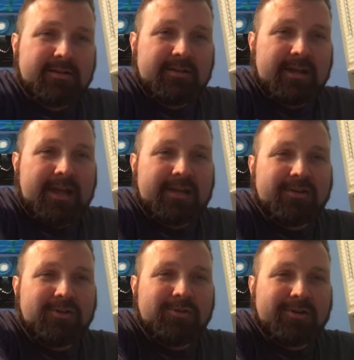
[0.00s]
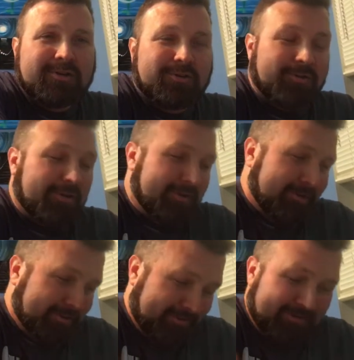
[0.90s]
Agnew or Carew?
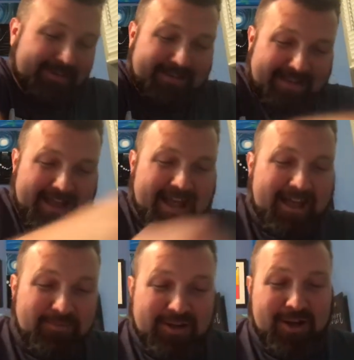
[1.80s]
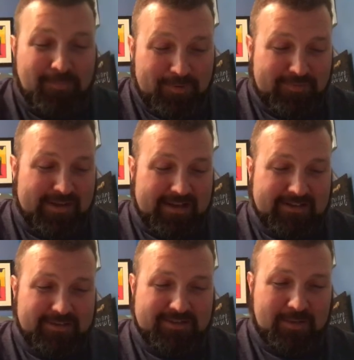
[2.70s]
I have a couple of
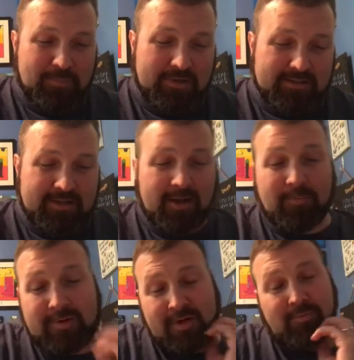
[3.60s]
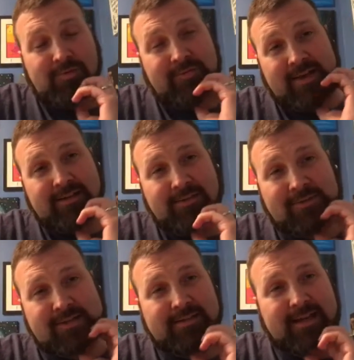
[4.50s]
Agnews. I picked a couple of Agnews in